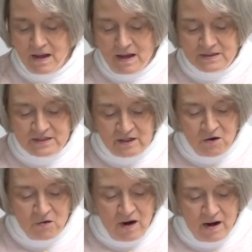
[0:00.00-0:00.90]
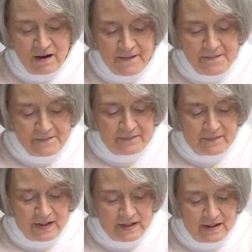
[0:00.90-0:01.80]
So,
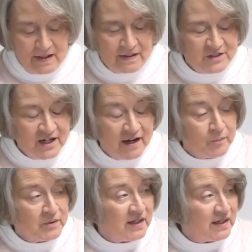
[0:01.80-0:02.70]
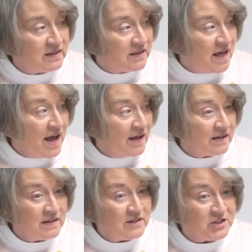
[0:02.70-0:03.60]
Jael put an end to that,
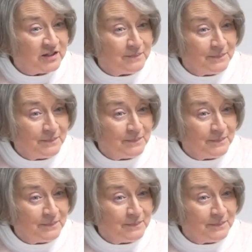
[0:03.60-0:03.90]
didn't she?